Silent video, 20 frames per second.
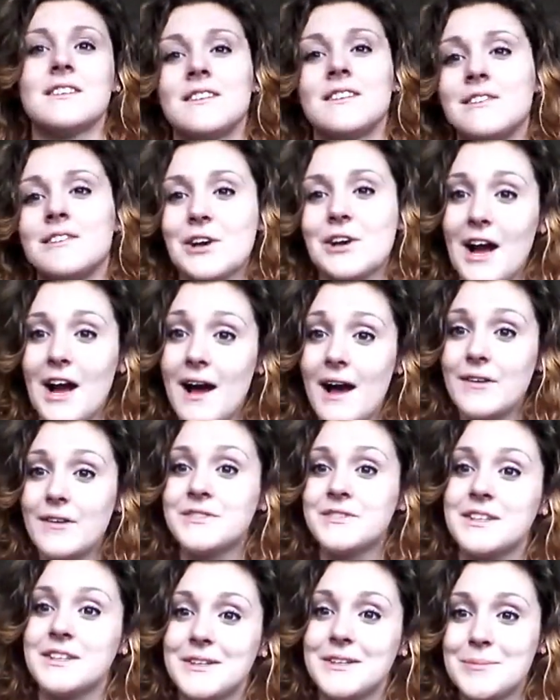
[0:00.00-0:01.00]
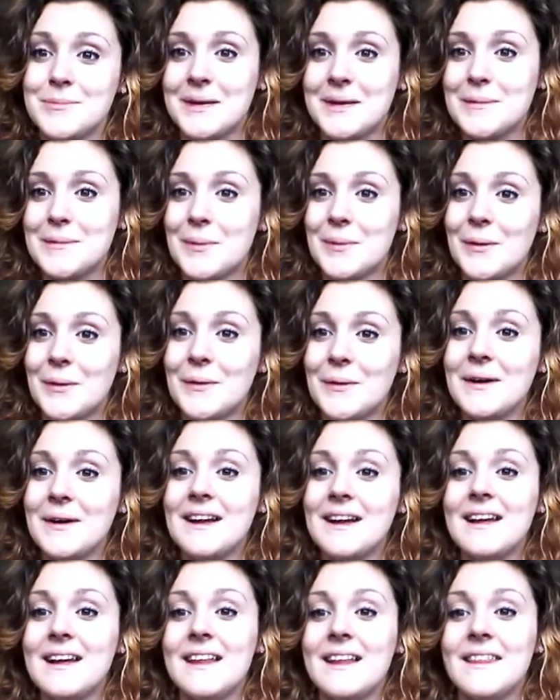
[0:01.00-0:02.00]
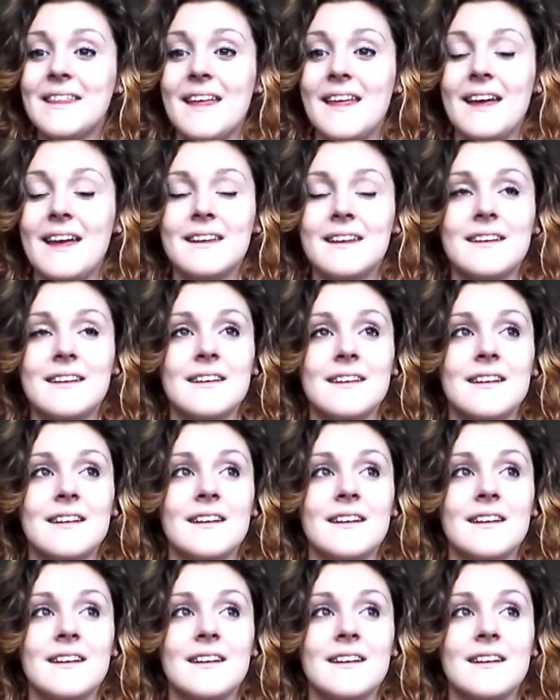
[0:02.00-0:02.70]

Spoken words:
and look after you people, then